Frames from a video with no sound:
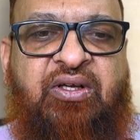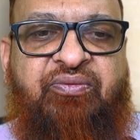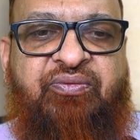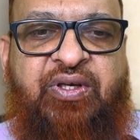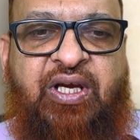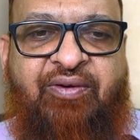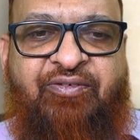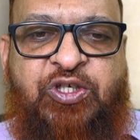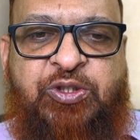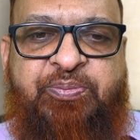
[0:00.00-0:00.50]
We
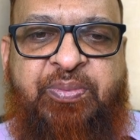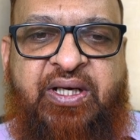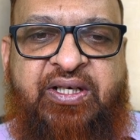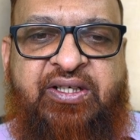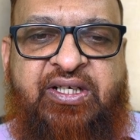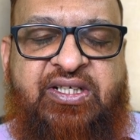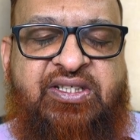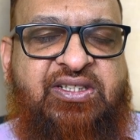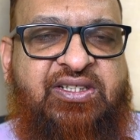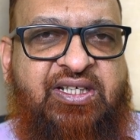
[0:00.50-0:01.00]
have a
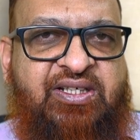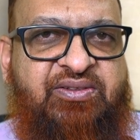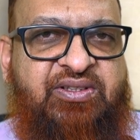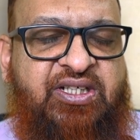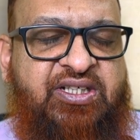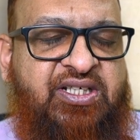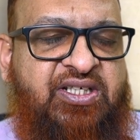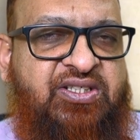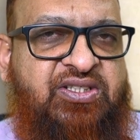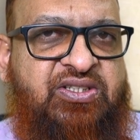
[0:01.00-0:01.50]
Spyder
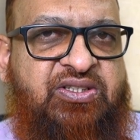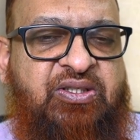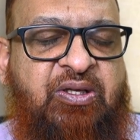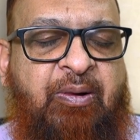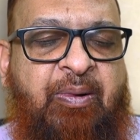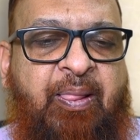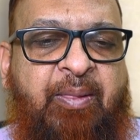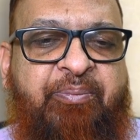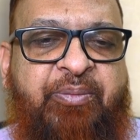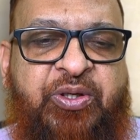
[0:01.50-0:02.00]
that is,
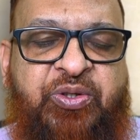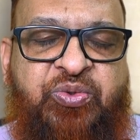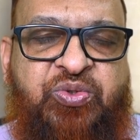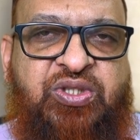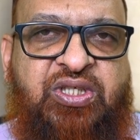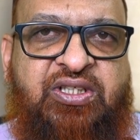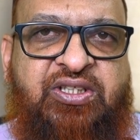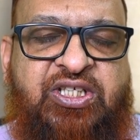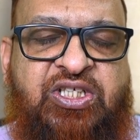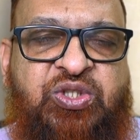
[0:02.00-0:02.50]
by
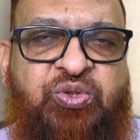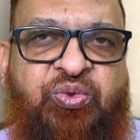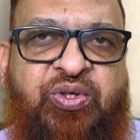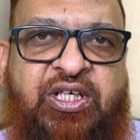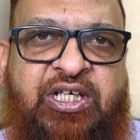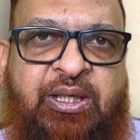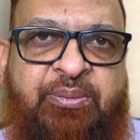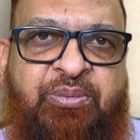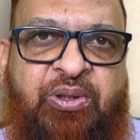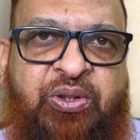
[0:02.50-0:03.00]
using this you
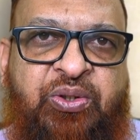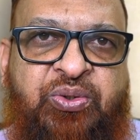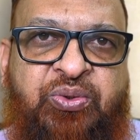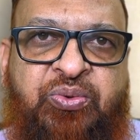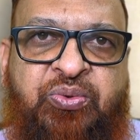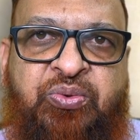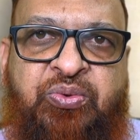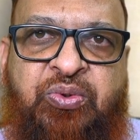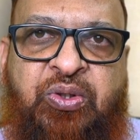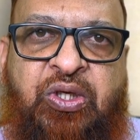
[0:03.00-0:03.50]
can able
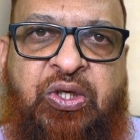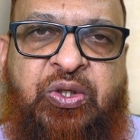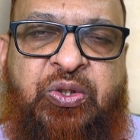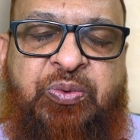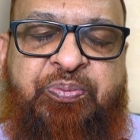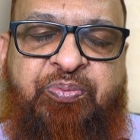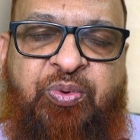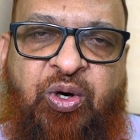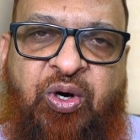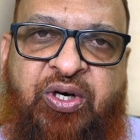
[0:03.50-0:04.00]
to
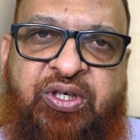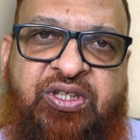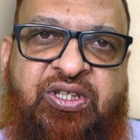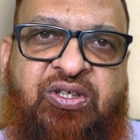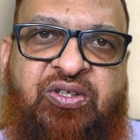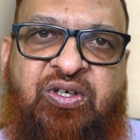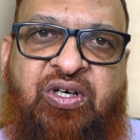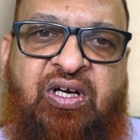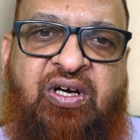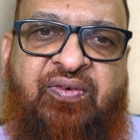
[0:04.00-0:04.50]
plot the
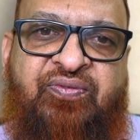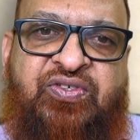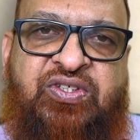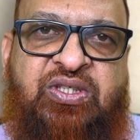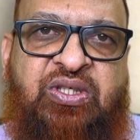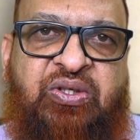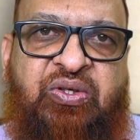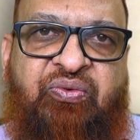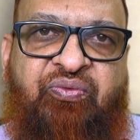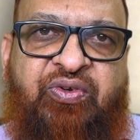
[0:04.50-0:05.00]
graphs.
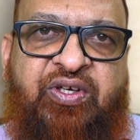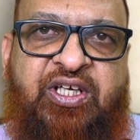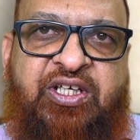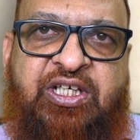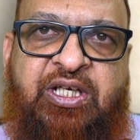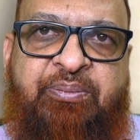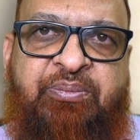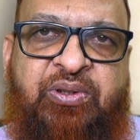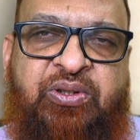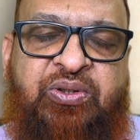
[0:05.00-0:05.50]
You
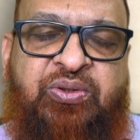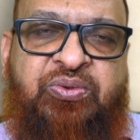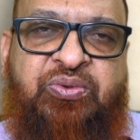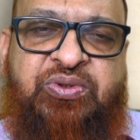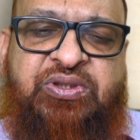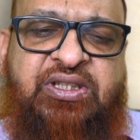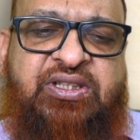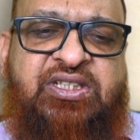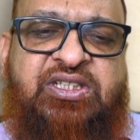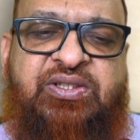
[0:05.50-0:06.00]
can able to
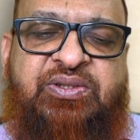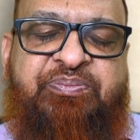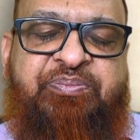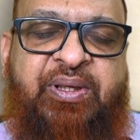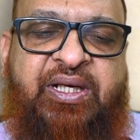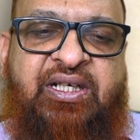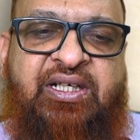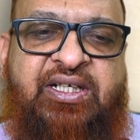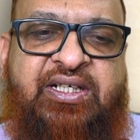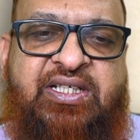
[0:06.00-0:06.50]
see this
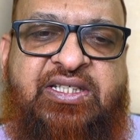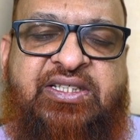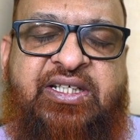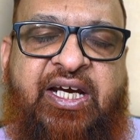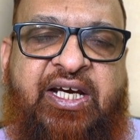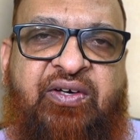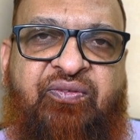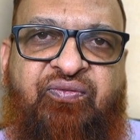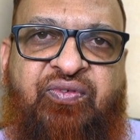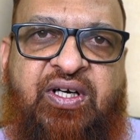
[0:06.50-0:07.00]
mainly
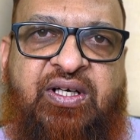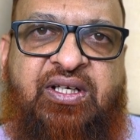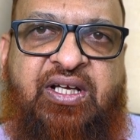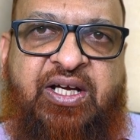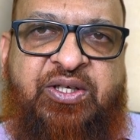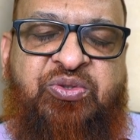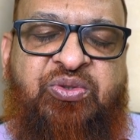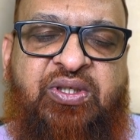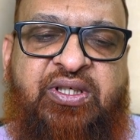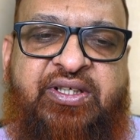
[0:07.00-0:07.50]
designed for
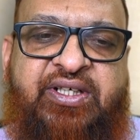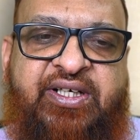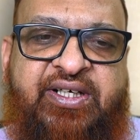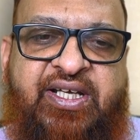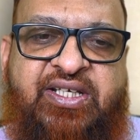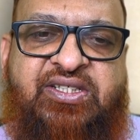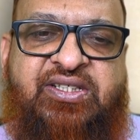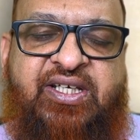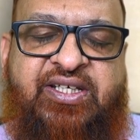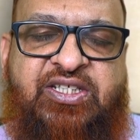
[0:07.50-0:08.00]
actually
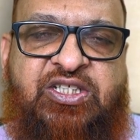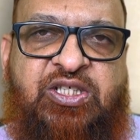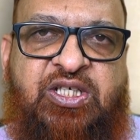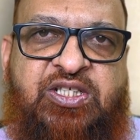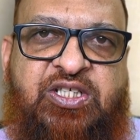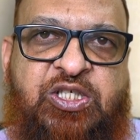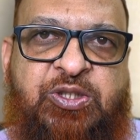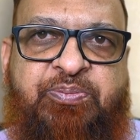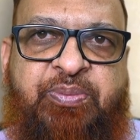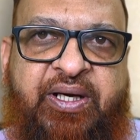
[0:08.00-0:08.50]
data science,
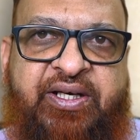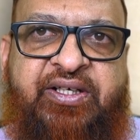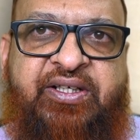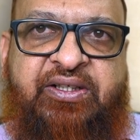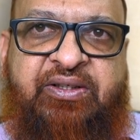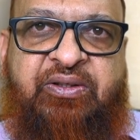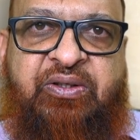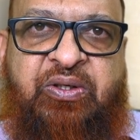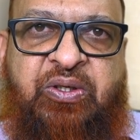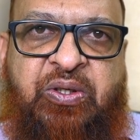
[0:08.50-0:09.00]
this Spyder.
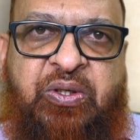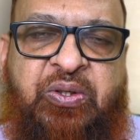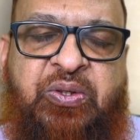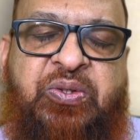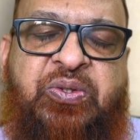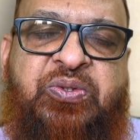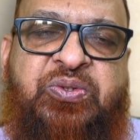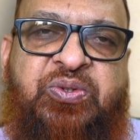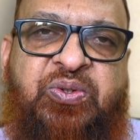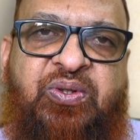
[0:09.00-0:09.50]

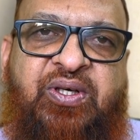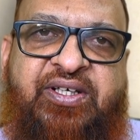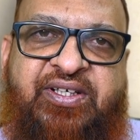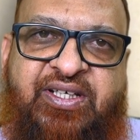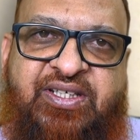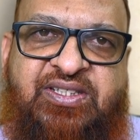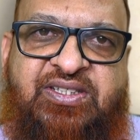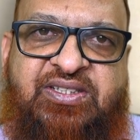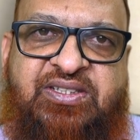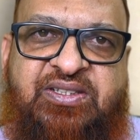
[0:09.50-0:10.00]
So let
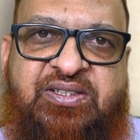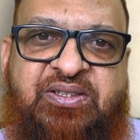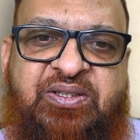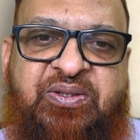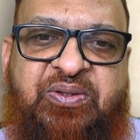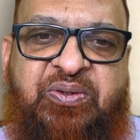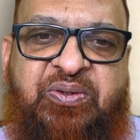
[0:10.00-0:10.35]
us